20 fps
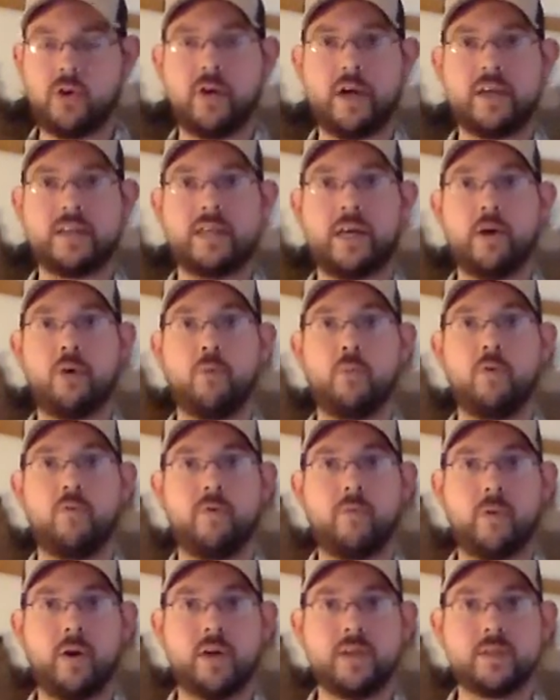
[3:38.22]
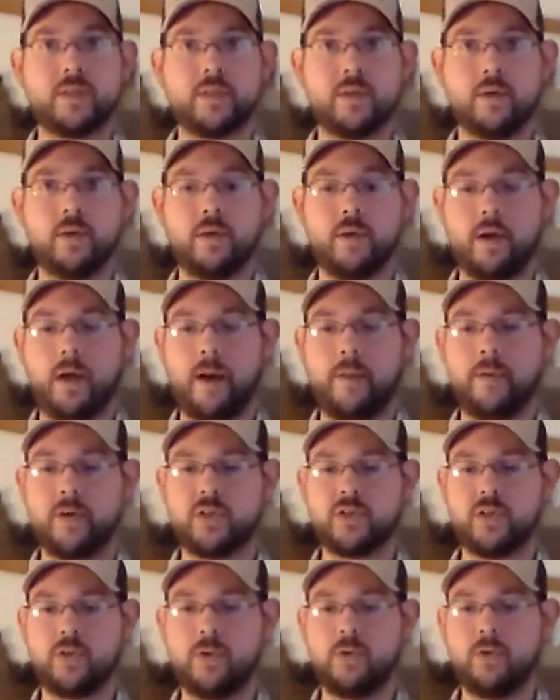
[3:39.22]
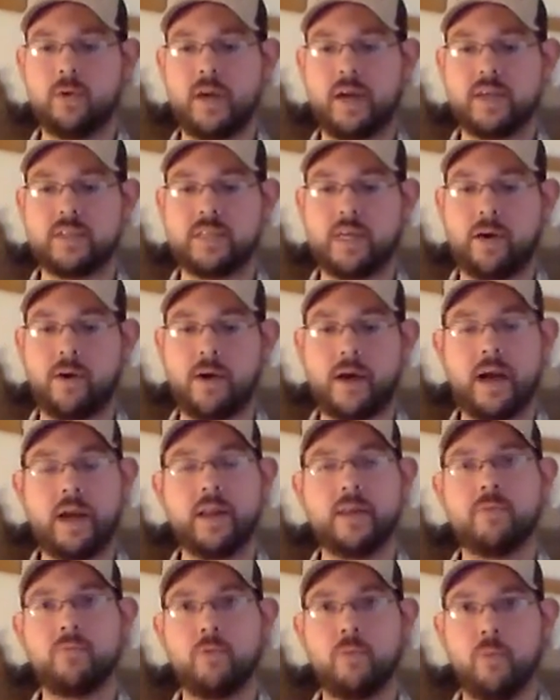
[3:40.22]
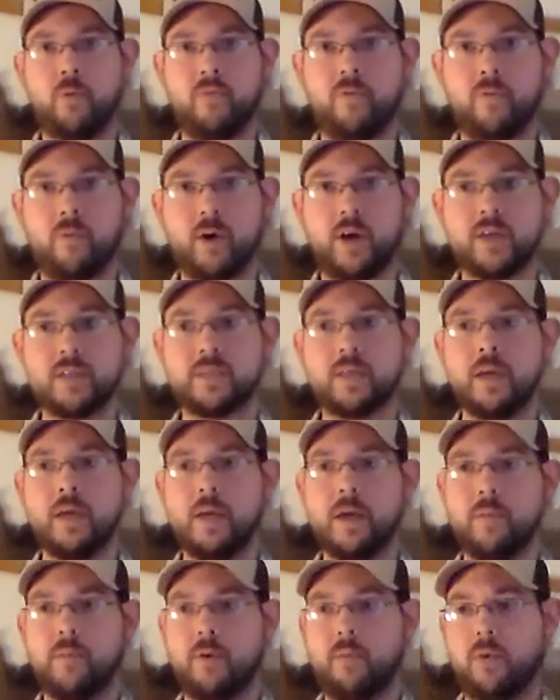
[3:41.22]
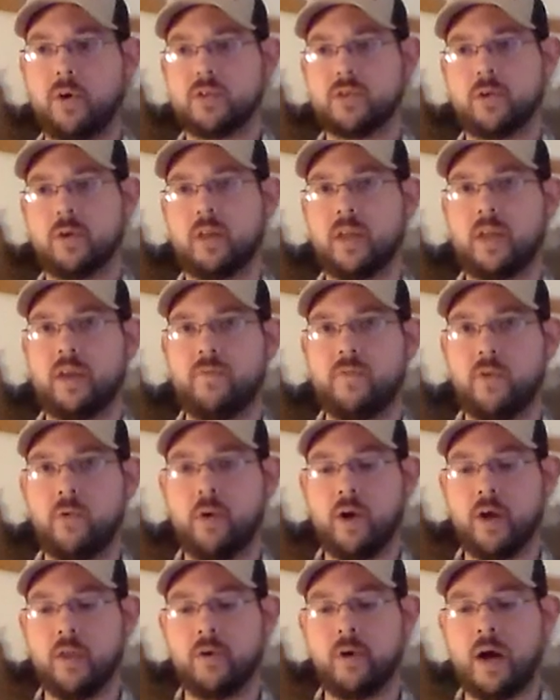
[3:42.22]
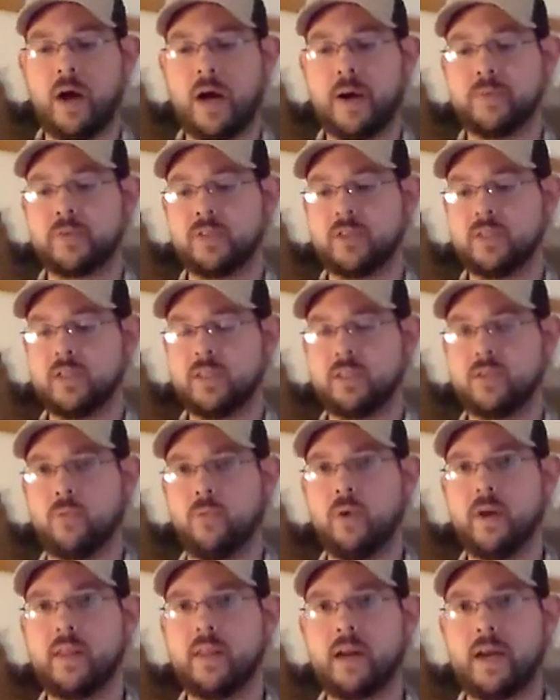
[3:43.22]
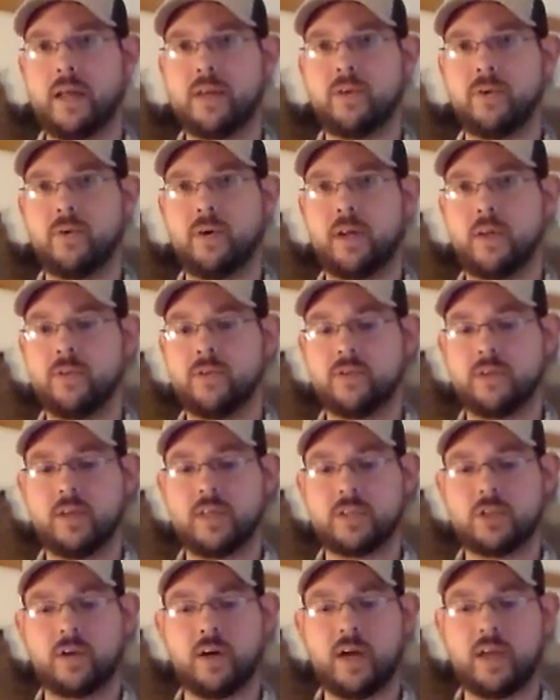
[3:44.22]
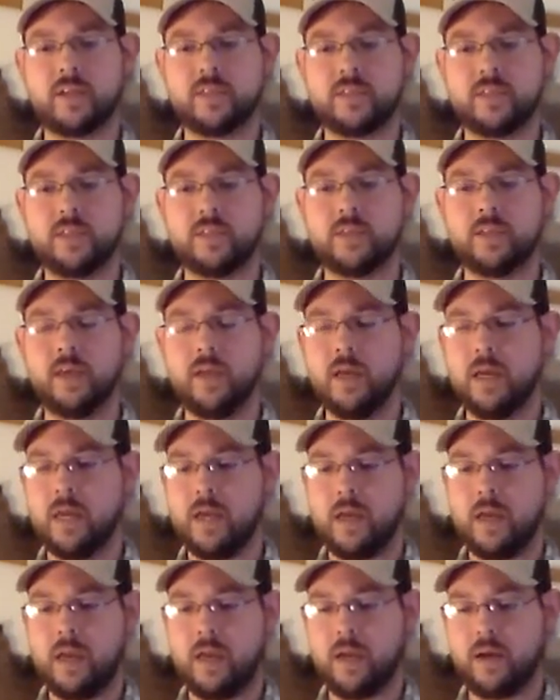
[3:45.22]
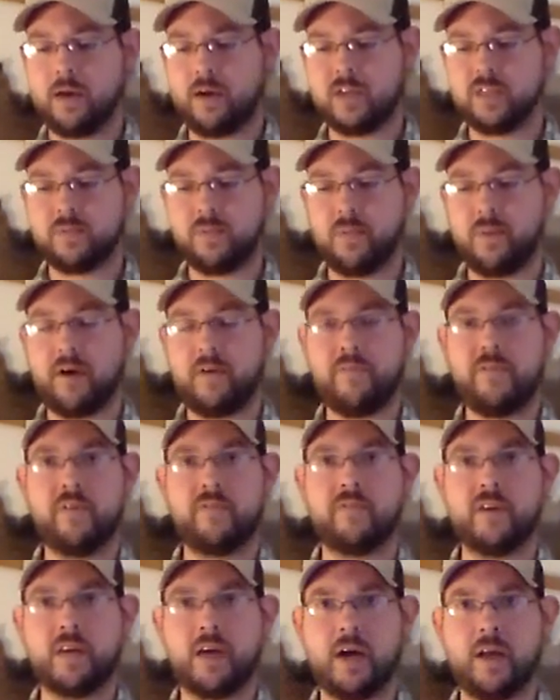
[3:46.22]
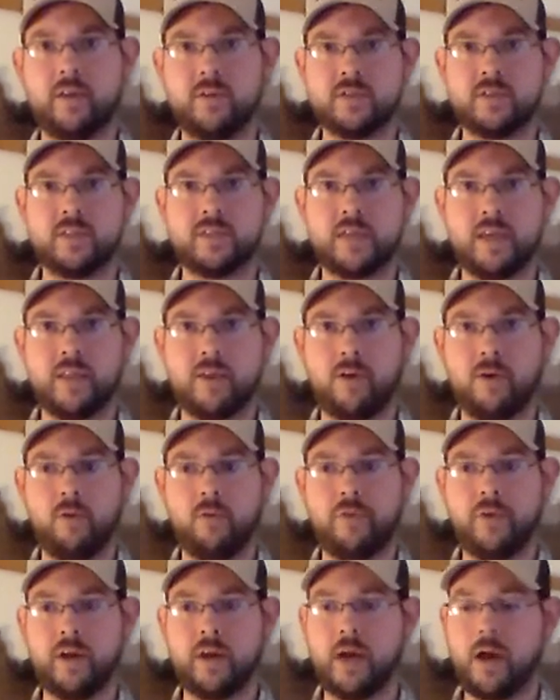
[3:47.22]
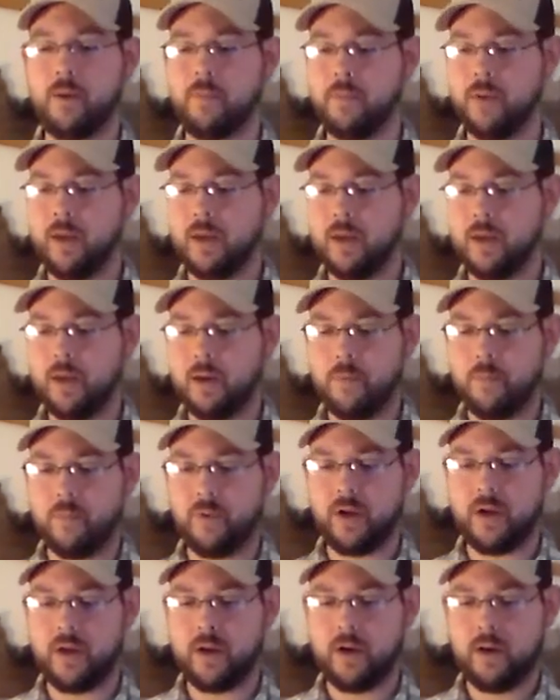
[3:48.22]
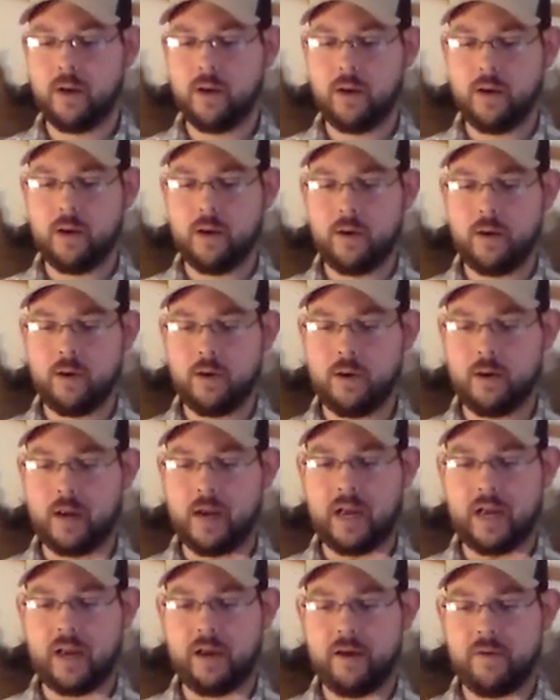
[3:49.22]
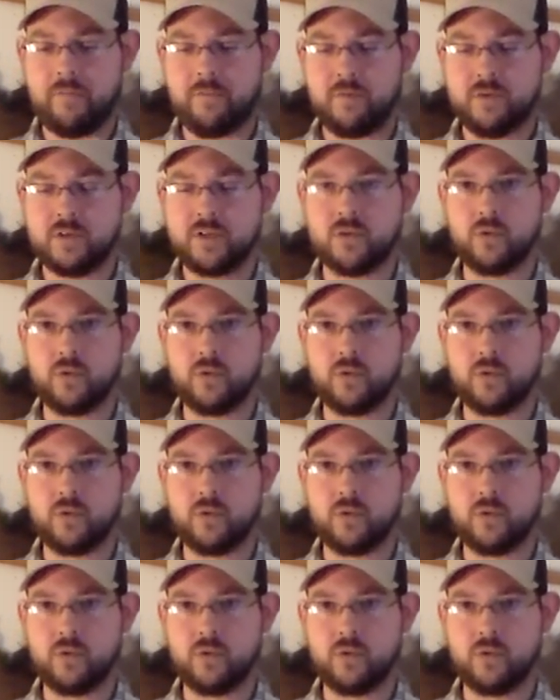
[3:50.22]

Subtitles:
you guys how to remove the rust. I'm going to show you guys how I remove the rust, but I'm also going to give you other options, because the way that I do it, I use electrolysis. It costs me about $50 to set the whole thing up, but I